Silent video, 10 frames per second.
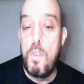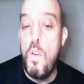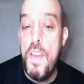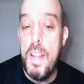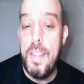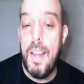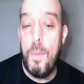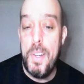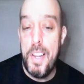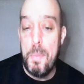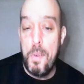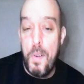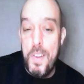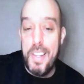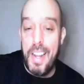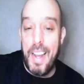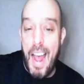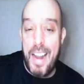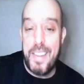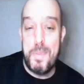Peruvian thing. We did the Peruvian thing and
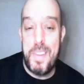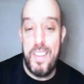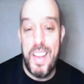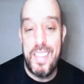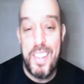added some cerveza to